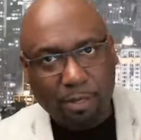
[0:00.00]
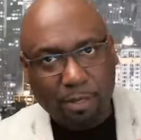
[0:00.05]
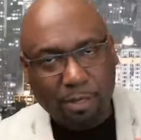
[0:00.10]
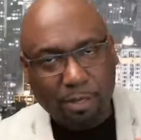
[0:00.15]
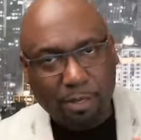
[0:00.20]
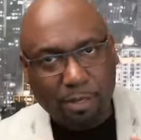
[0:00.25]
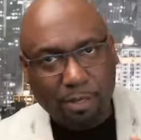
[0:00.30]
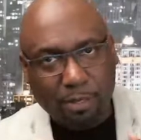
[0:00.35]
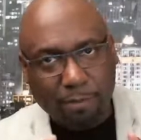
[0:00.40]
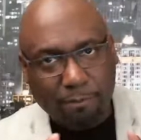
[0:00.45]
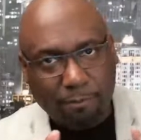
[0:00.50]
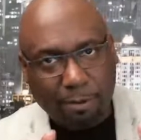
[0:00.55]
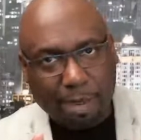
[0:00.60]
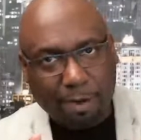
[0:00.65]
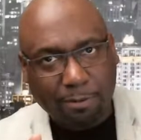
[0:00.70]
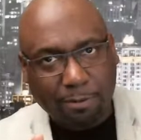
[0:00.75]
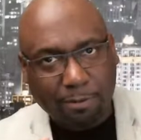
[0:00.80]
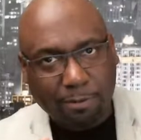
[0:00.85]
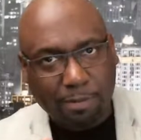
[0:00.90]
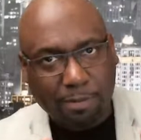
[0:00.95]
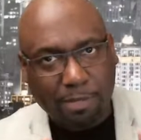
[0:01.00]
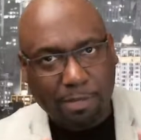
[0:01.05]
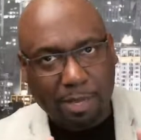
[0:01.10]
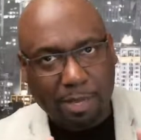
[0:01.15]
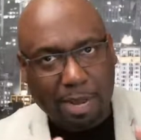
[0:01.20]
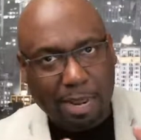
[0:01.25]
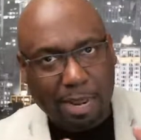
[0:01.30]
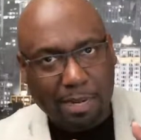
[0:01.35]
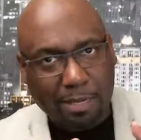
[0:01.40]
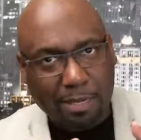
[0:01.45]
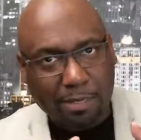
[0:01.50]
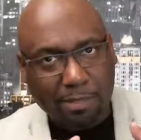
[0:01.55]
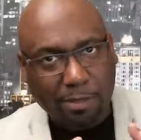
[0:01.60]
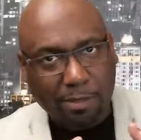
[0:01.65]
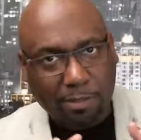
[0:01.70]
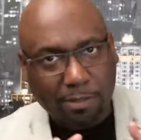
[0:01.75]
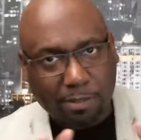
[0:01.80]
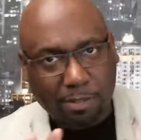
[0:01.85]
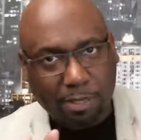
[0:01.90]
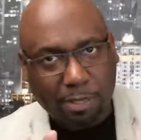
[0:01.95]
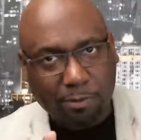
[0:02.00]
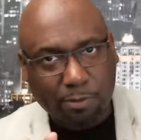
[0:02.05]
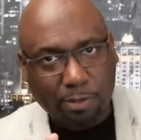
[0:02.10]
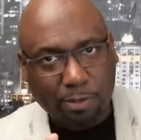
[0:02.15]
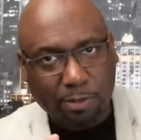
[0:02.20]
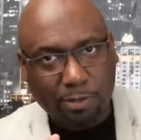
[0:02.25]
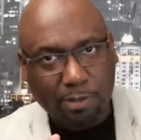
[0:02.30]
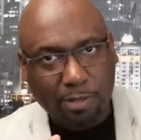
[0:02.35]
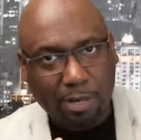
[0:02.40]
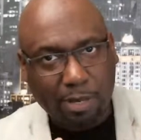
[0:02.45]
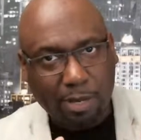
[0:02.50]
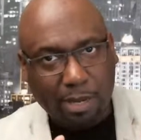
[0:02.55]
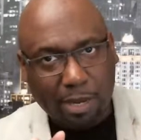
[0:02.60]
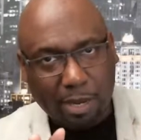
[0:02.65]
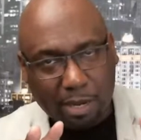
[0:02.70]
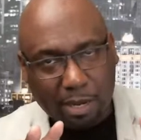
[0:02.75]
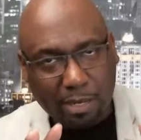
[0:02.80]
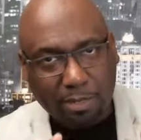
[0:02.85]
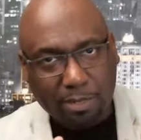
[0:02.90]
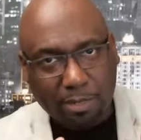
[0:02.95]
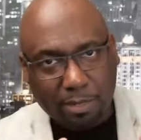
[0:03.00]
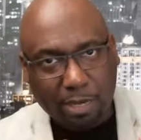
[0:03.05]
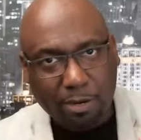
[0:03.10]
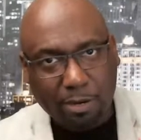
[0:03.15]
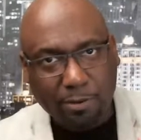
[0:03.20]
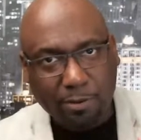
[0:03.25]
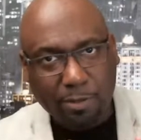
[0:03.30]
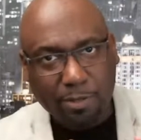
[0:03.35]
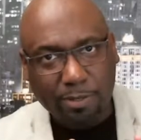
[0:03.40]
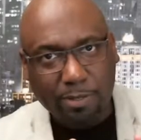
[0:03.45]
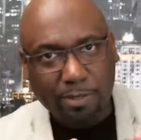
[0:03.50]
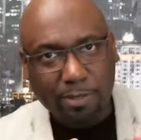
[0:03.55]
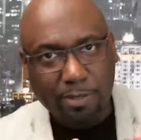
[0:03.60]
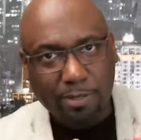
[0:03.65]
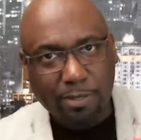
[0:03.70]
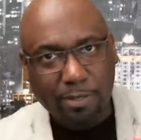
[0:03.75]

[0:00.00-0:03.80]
the virus to say that it is not serious. It is serious.